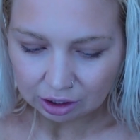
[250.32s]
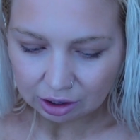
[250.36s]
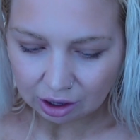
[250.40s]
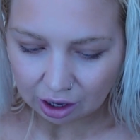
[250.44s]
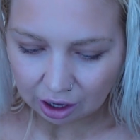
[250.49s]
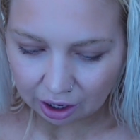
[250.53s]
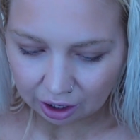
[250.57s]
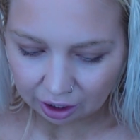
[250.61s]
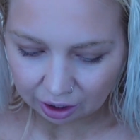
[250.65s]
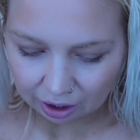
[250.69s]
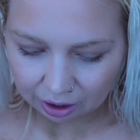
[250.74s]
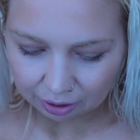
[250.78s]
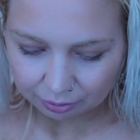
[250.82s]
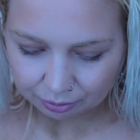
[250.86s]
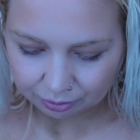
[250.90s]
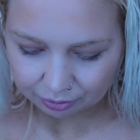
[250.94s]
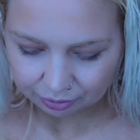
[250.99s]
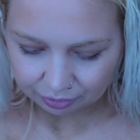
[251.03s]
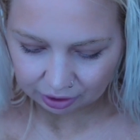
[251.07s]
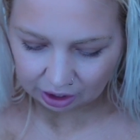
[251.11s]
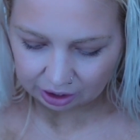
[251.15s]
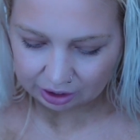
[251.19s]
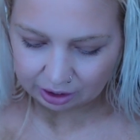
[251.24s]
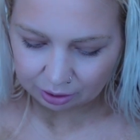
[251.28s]
and
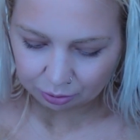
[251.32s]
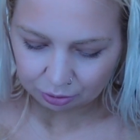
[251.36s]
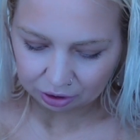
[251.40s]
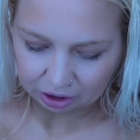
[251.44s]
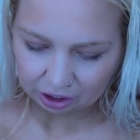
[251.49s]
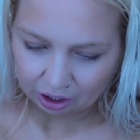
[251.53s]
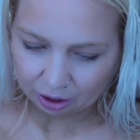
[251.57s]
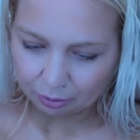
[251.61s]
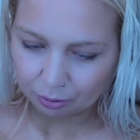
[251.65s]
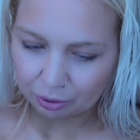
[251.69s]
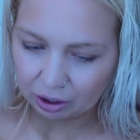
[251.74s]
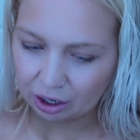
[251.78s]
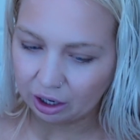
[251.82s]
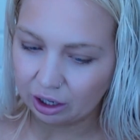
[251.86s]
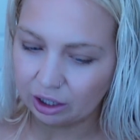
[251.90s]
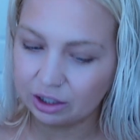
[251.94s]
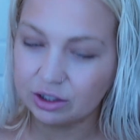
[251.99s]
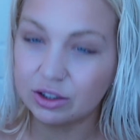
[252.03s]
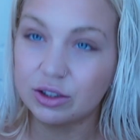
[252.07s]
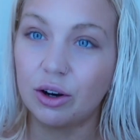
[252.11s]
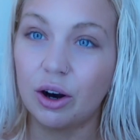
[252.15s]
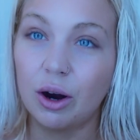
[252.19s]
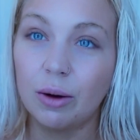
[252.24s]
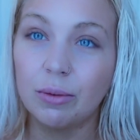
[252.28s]
then we'll get applying.
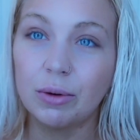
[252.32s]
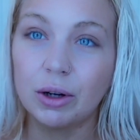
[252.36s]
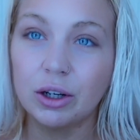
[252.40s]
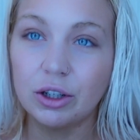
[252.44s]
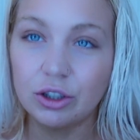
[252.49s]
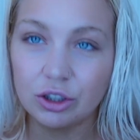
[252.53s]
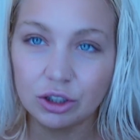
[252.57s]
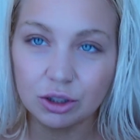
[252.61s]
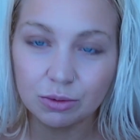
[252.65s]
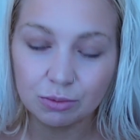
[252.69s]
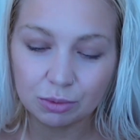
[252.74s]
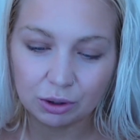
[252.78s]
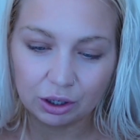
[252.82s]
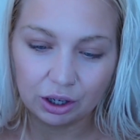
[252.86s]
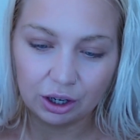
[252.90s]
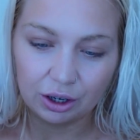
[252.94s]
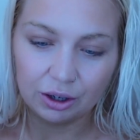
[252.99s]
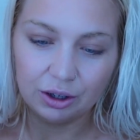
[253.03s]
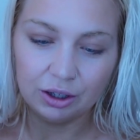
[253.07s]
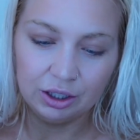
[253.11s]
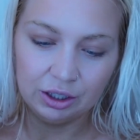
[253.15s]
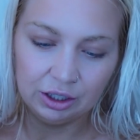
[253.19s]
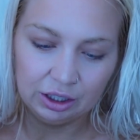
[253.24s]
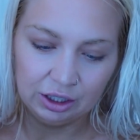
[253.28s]
So I'm going to just put
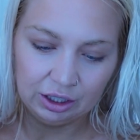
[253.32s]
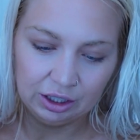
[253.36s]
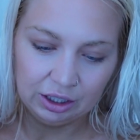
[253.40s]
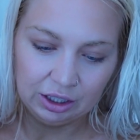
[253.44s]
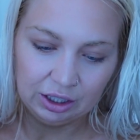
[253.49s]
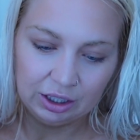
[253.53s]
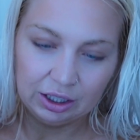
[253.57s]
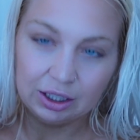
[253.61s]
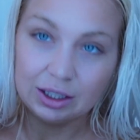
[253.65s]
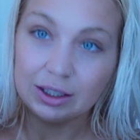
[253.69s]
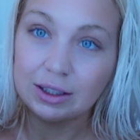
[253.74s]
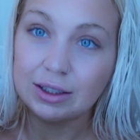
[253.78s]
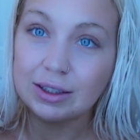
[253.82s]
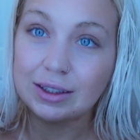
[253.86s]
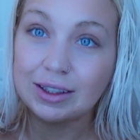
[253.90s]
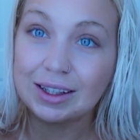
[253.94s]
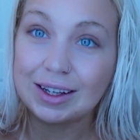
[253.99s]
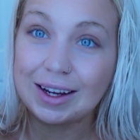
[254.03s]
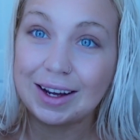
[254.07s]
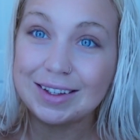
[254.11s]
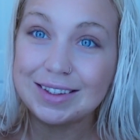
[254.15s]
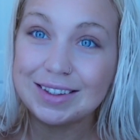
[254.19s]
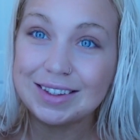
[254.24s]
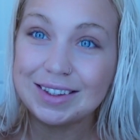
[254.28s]

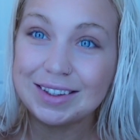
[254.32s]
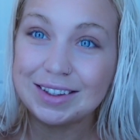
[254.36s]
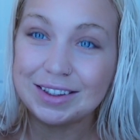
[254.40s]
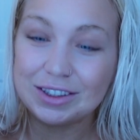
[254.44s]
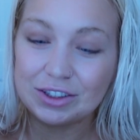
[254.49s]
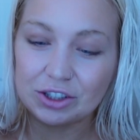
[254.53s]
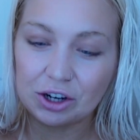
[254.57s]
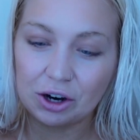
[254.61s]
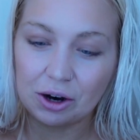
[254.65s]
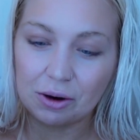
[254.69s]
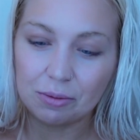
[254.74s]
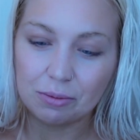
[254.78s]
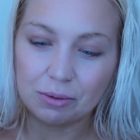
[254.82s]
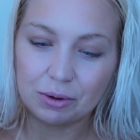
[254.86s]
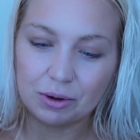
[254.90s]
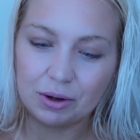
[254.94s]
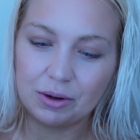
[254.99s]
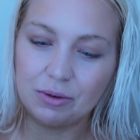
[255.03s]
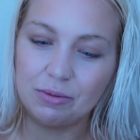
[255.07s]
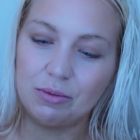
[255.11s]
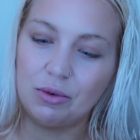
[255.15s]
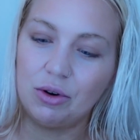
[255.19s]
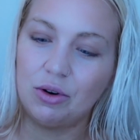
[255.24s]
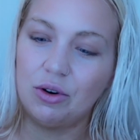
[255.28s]
a teeny drop
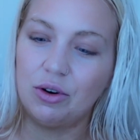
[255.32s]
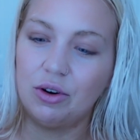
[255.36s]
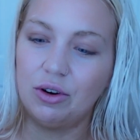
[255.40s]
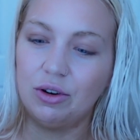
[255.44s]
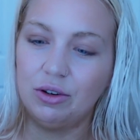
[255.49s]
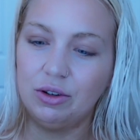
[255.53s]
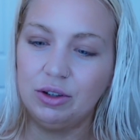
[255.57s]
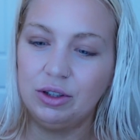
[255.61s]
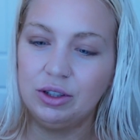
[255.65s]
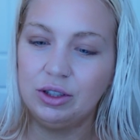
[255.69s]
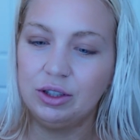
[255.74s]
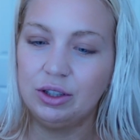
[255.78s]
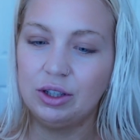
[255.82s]
more.